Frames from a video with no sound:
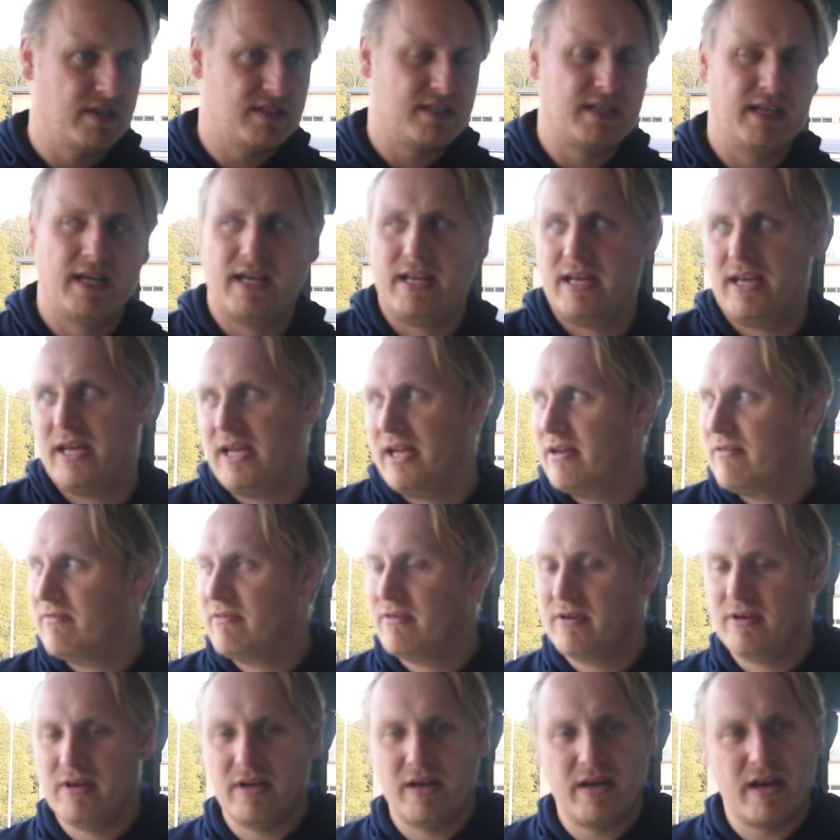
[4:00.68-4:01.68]
stay in here
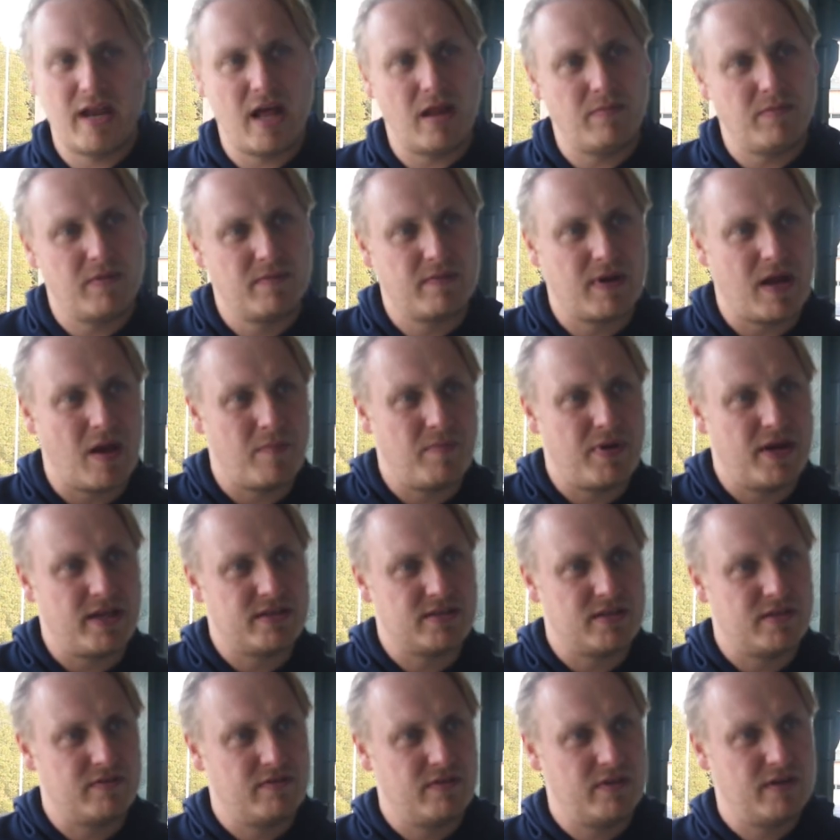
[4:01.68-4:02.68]
and help them get
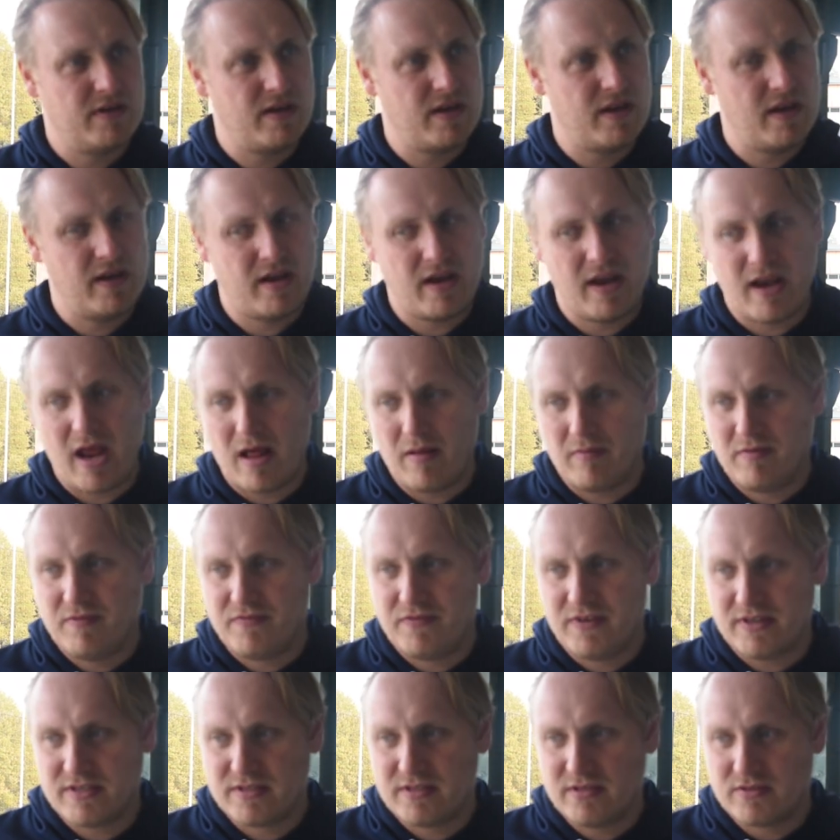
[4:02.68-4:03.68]
better and help them
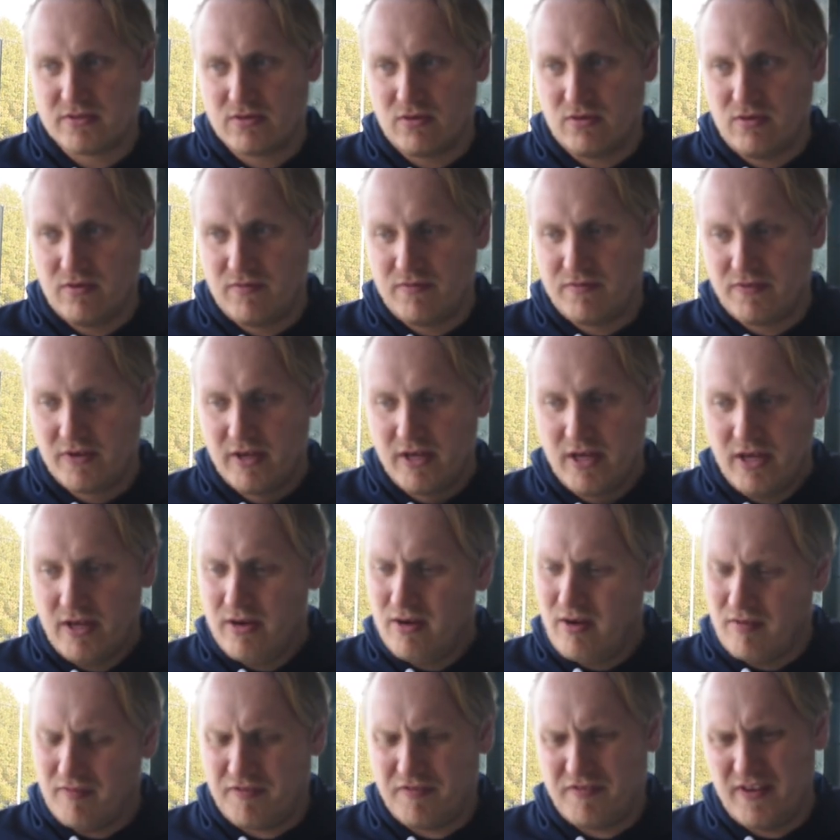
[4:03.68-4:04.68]
fix the sort of
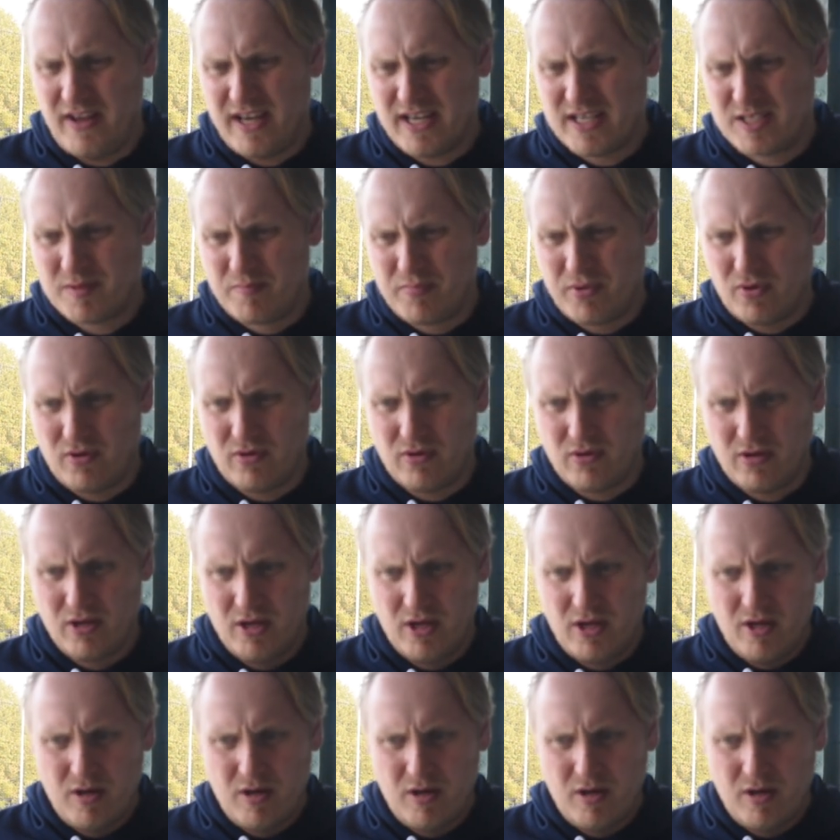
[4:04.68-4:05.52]
not fix but.